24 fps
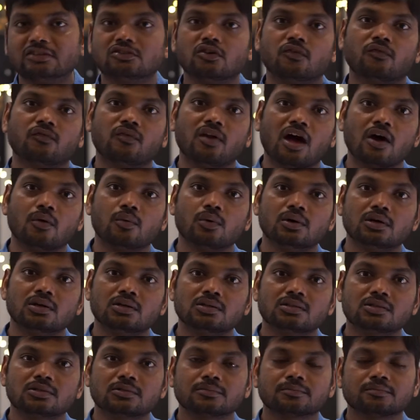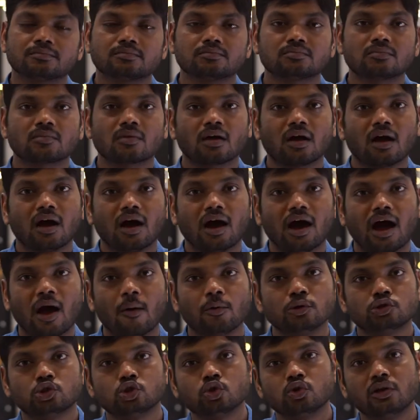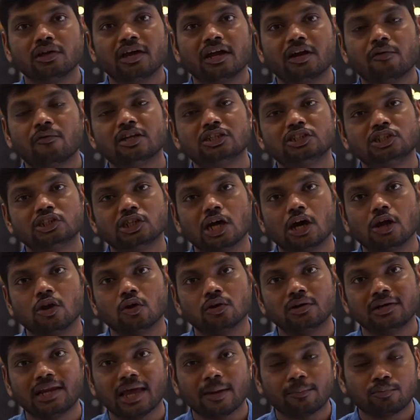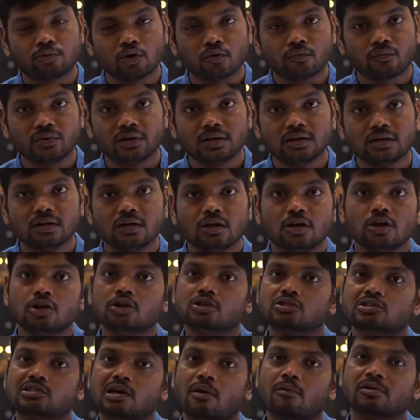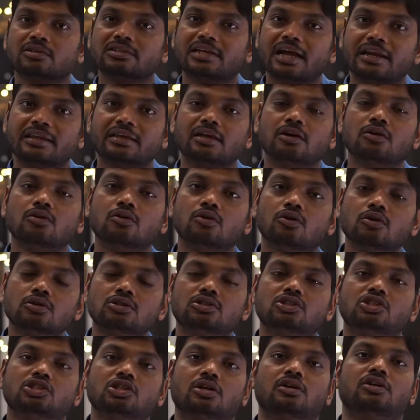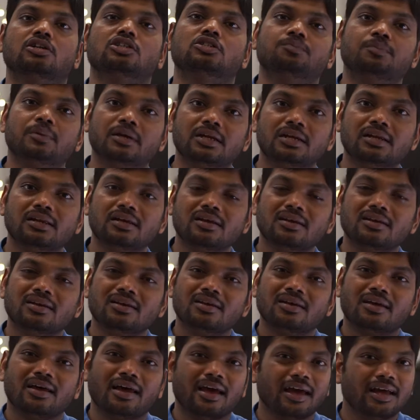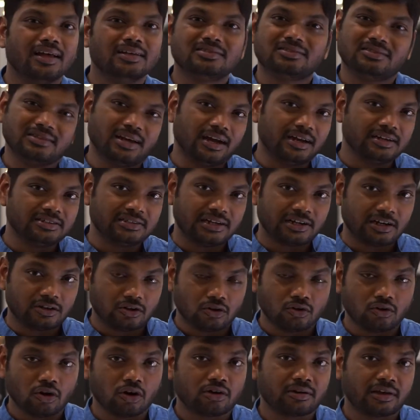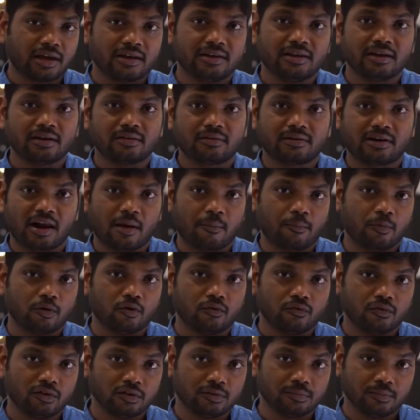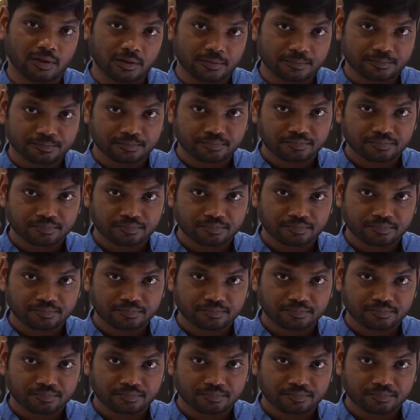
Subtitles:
of flowers, I was shooting at a very shallow depth of field, so I was getting a good shutter speed, hence I decided to not carry a tripod with me.